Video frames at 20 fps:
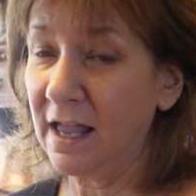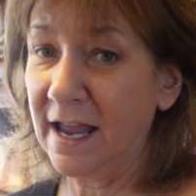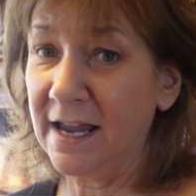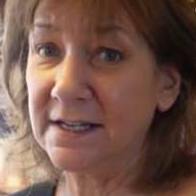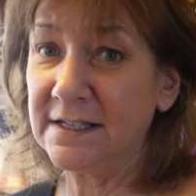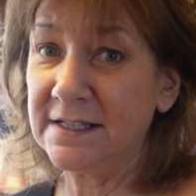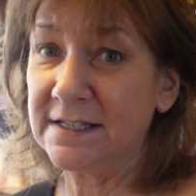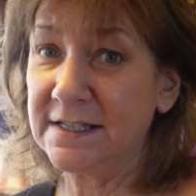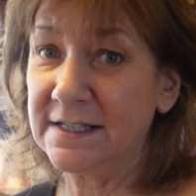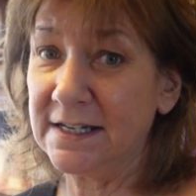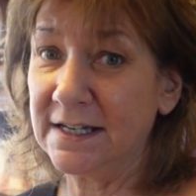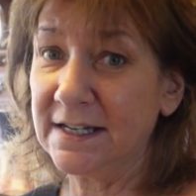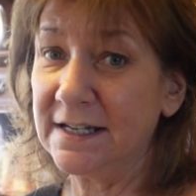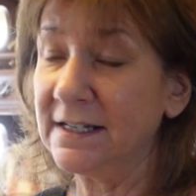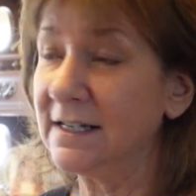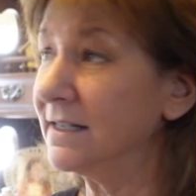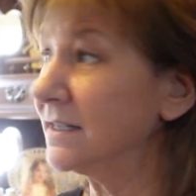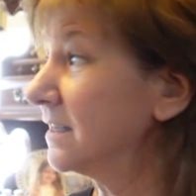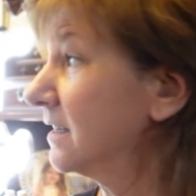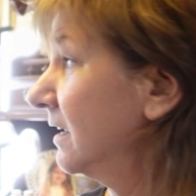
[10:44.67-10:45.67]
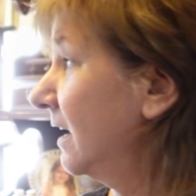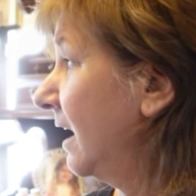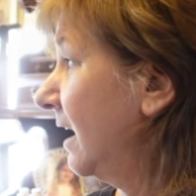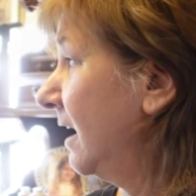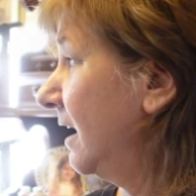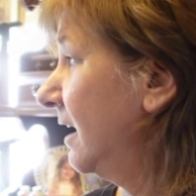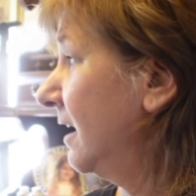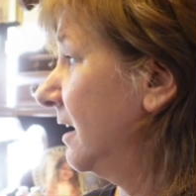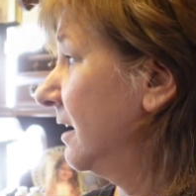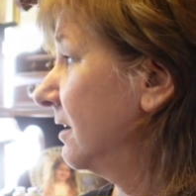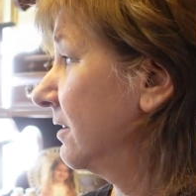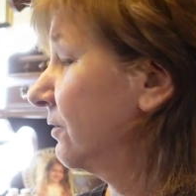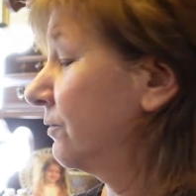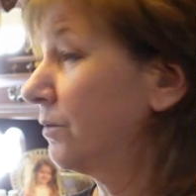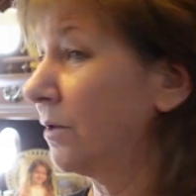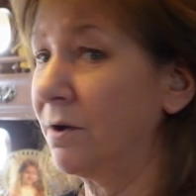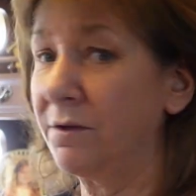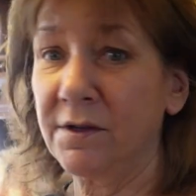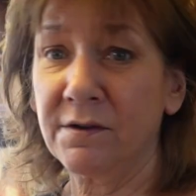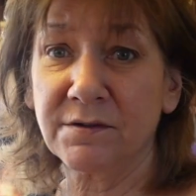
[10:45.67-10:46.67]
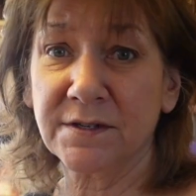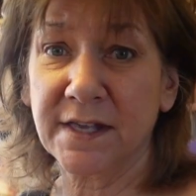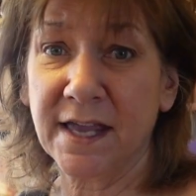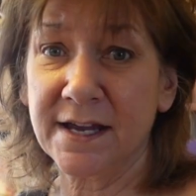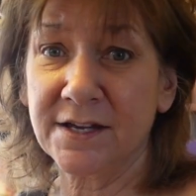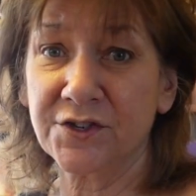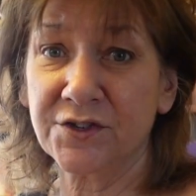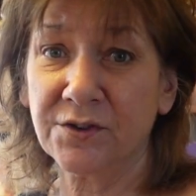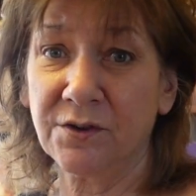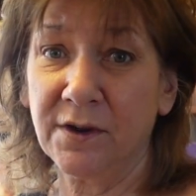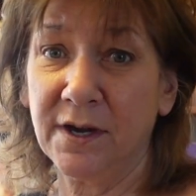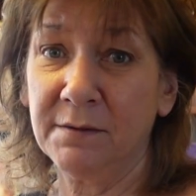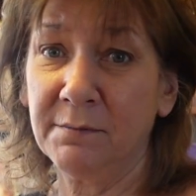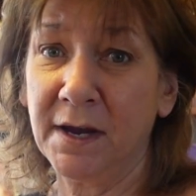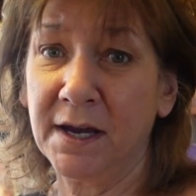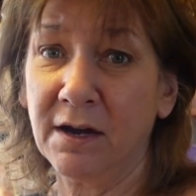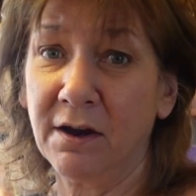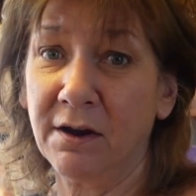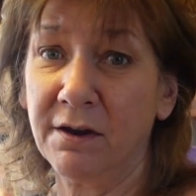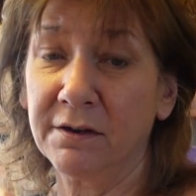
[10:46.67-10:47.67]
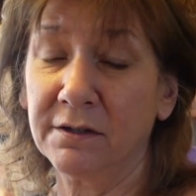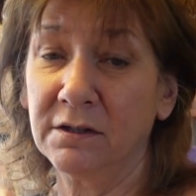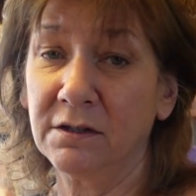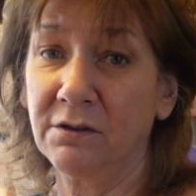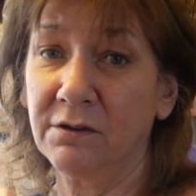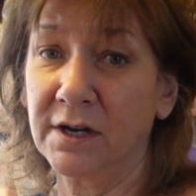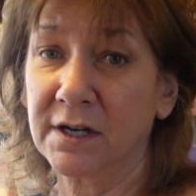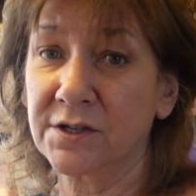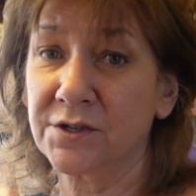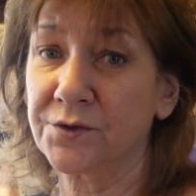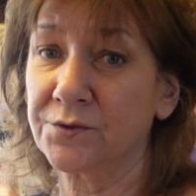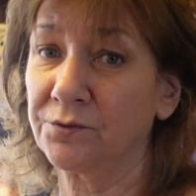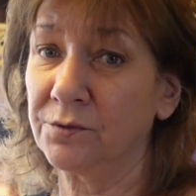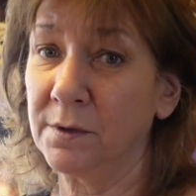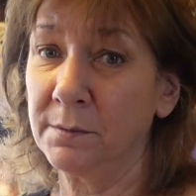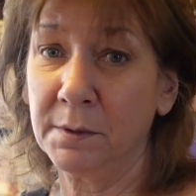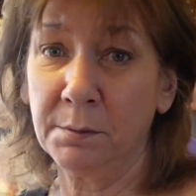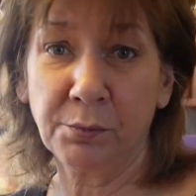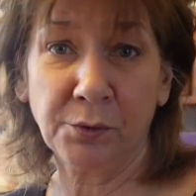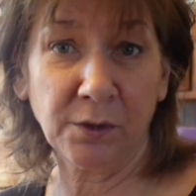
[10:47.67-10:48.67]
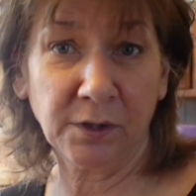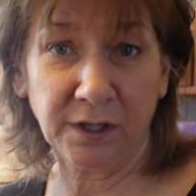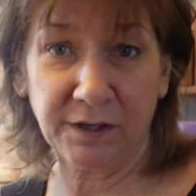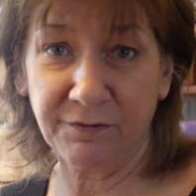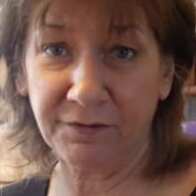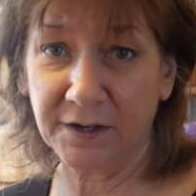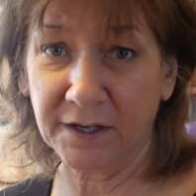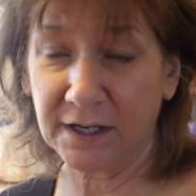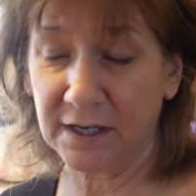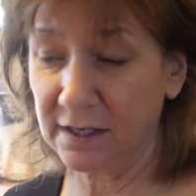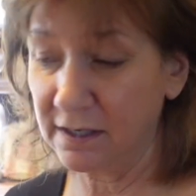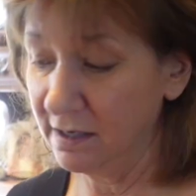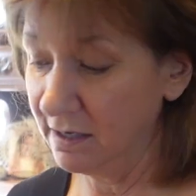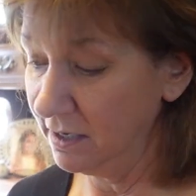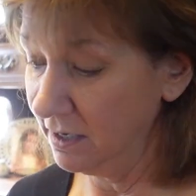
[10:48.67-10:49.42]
I did grow those last year in my garden. They're extremely prolific.